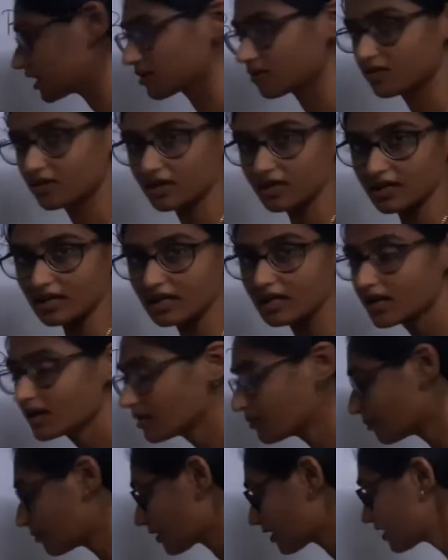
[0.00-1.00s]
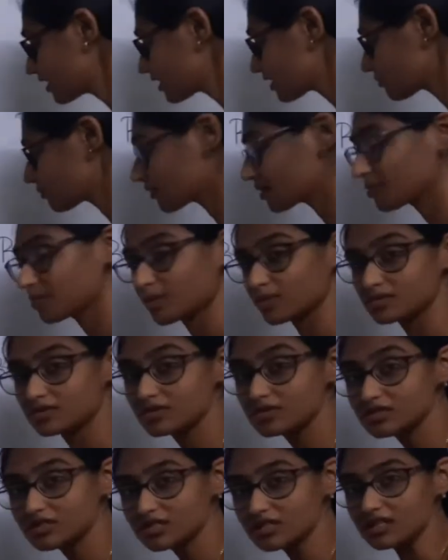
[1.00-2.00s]
only, but my
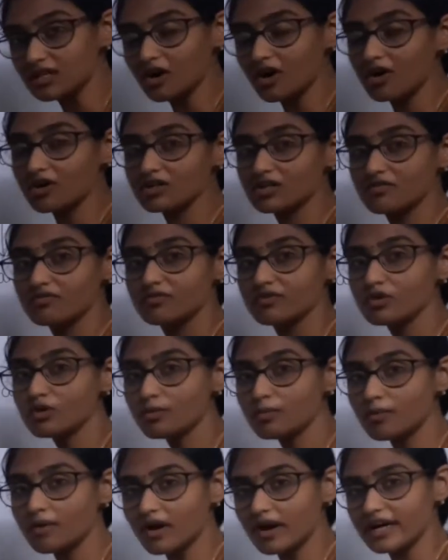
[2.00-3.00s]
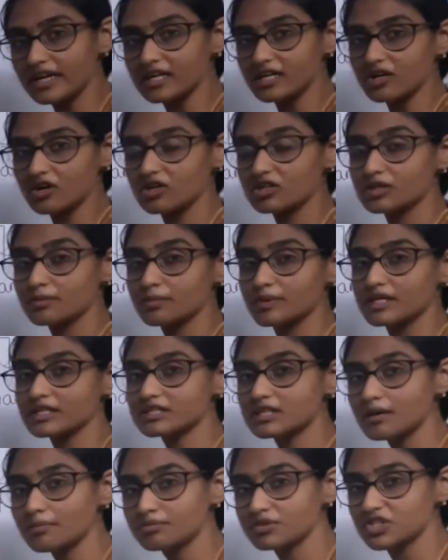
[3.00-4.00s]
position or the viewpoint or the
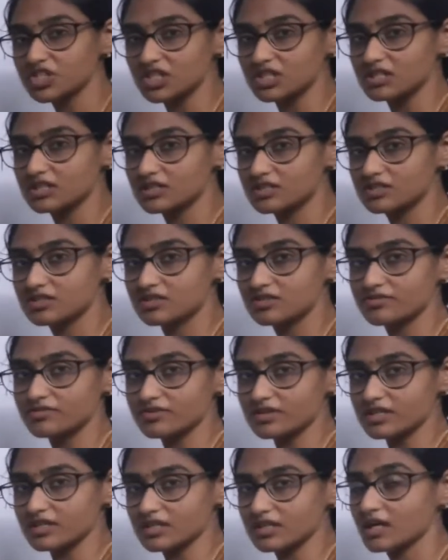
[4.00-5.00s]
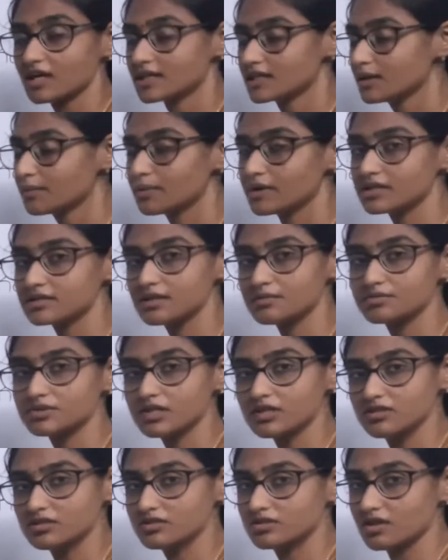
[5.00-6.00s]
perception is different. The
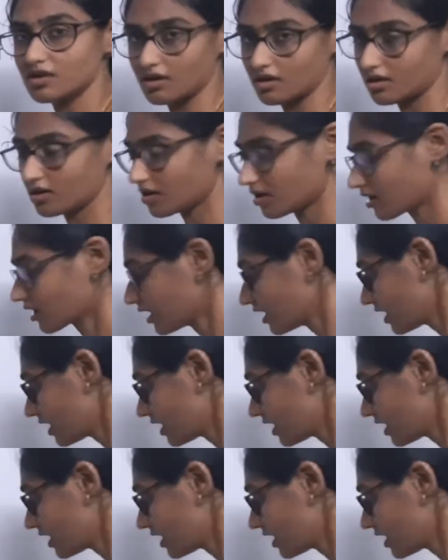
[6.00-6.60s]
perception is wrong.